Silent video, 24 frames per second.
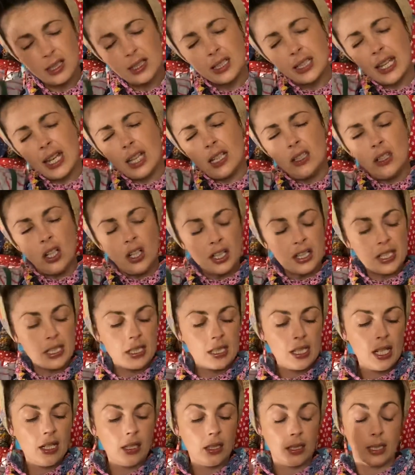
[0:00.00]
get lost
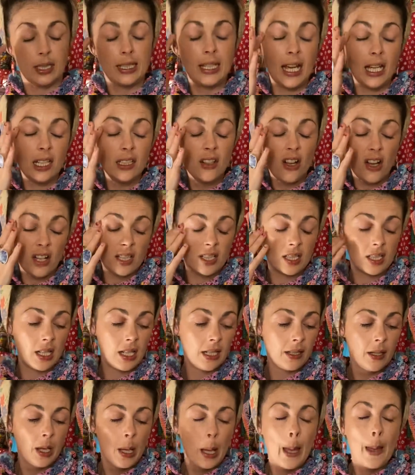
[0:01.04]
in,
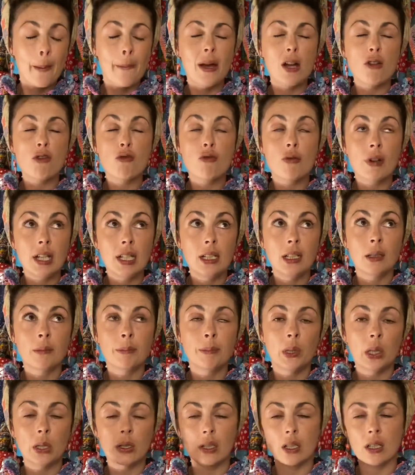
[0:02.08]
but reading
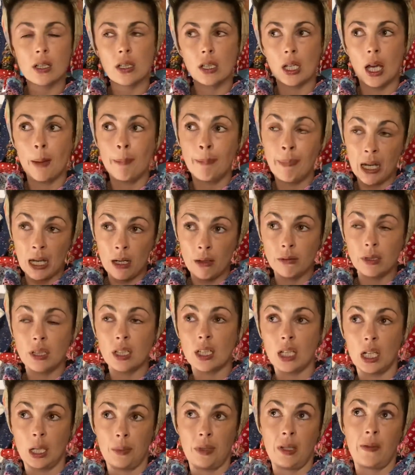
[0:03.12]
books about the
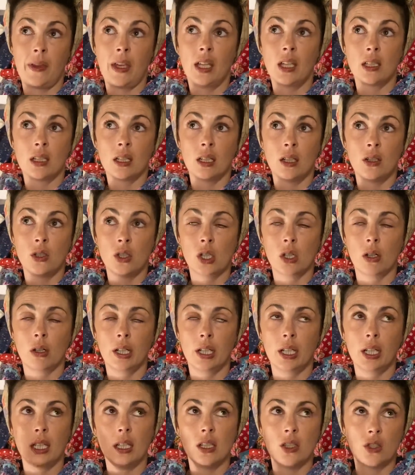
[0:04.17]
types of things I
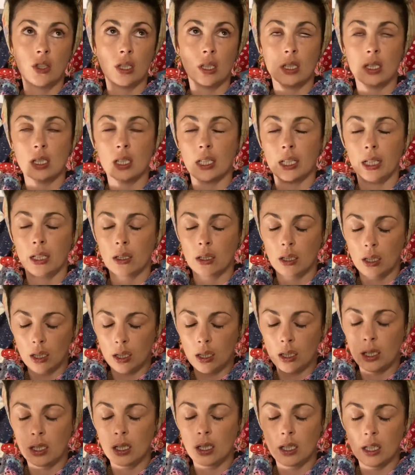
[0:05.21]
enjoy is just like,
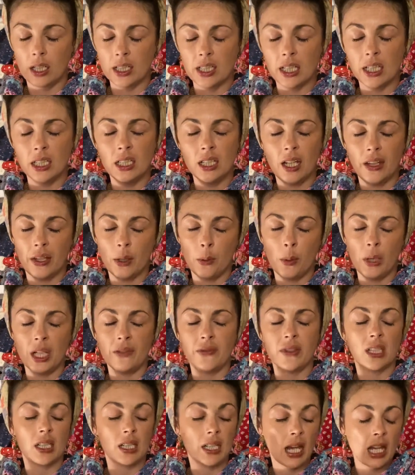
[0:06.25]
oh, it's another way of
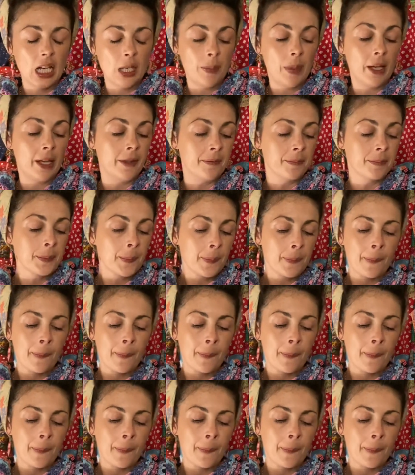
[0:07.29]
escaping.